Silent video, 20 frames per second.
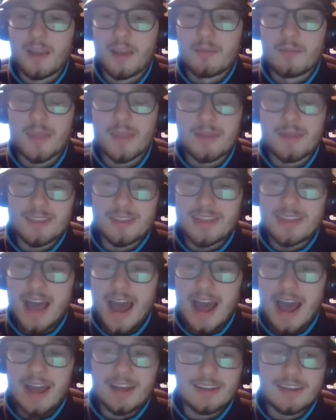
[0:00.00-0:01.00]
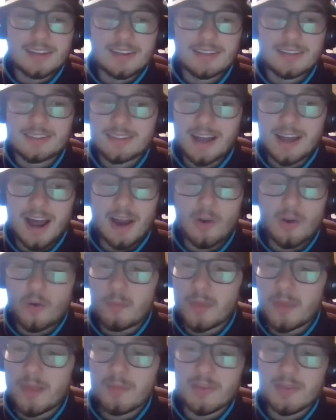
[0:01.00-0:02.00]
maybe that, I don't
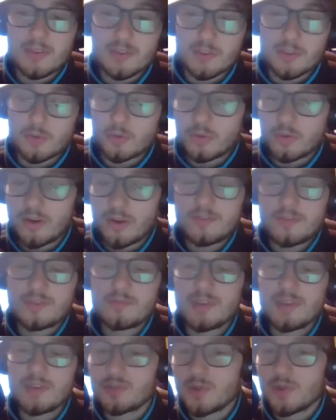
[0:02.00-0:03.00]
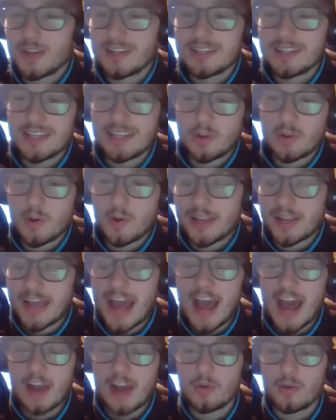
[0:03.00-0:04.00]
know, maybe there's a rift between D'Lo and
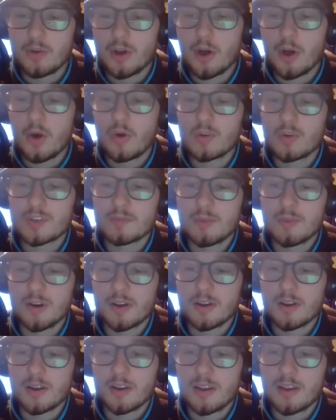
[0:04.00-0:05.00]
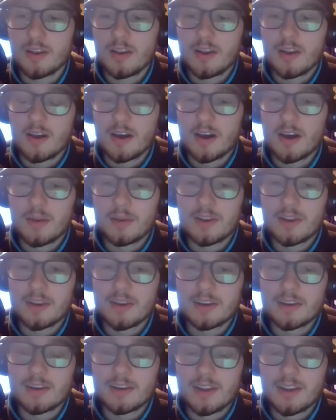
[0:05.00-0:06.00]
Cat. Who knows? But I
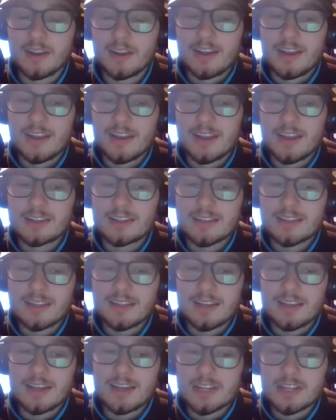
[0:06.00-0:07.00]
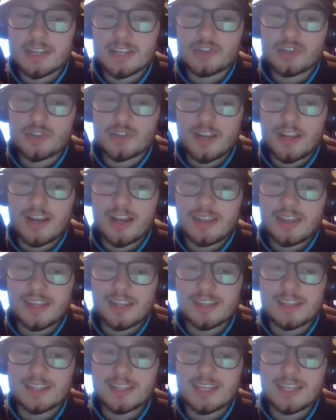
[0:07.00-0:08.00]
mean, it's interesting. I
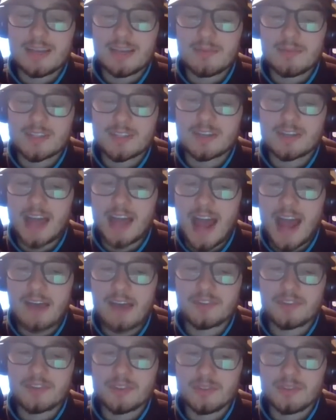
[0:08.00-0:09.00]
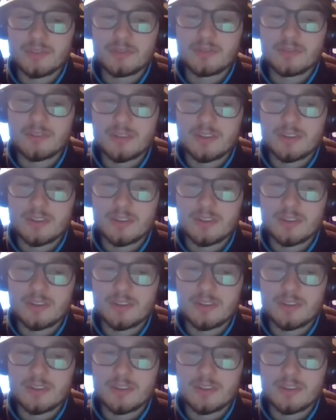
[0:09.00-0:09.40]
think the team is going to have to.